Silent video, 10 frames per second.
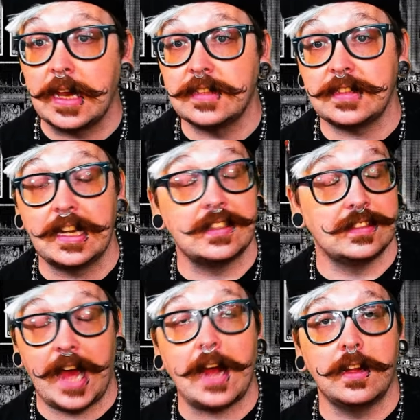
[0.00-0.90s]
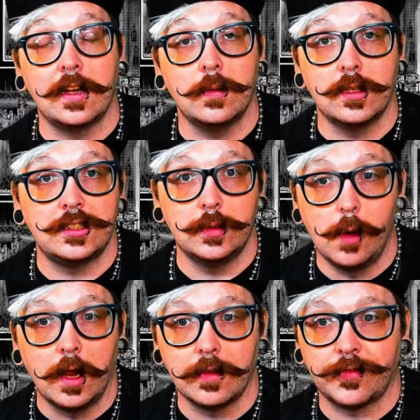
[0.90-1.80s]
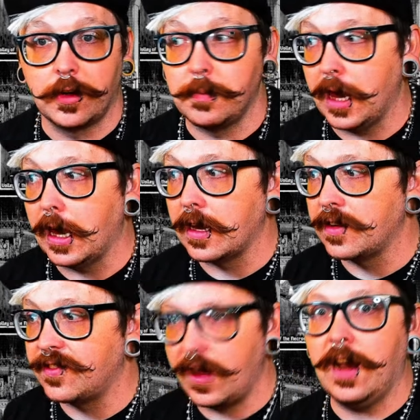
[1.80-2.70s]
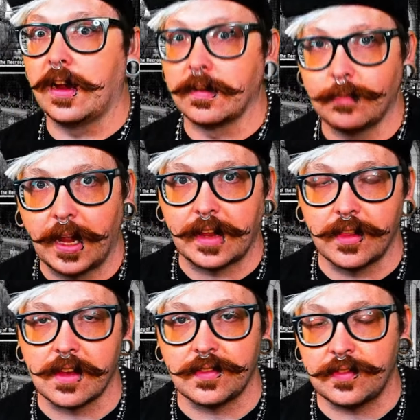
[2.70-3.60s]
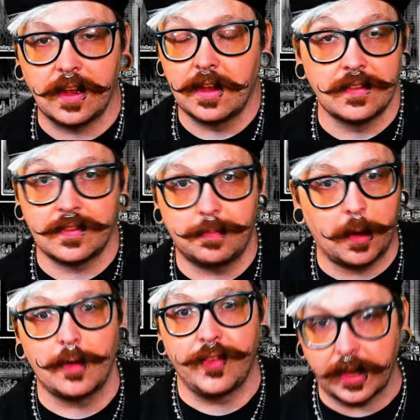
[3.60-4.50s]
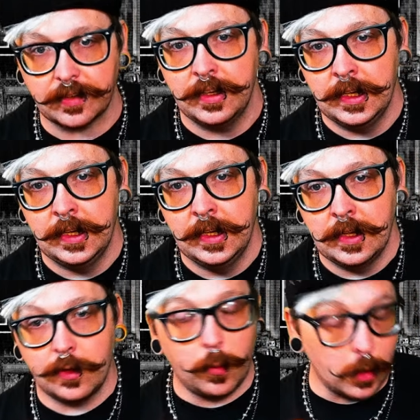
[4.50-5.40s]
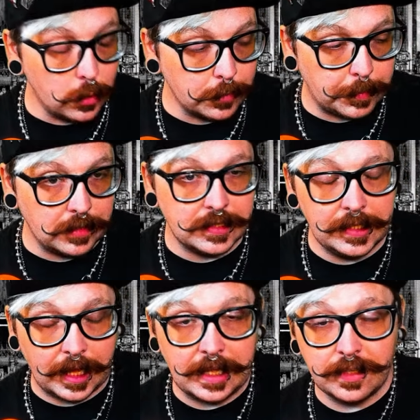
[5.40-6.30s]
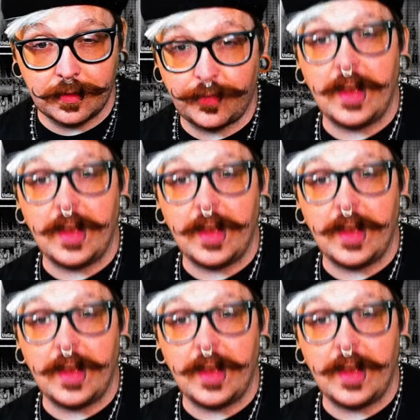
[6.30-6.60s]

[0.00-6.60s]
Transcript: and it's exactly what you want from a setting like this. It's perfect. The world building is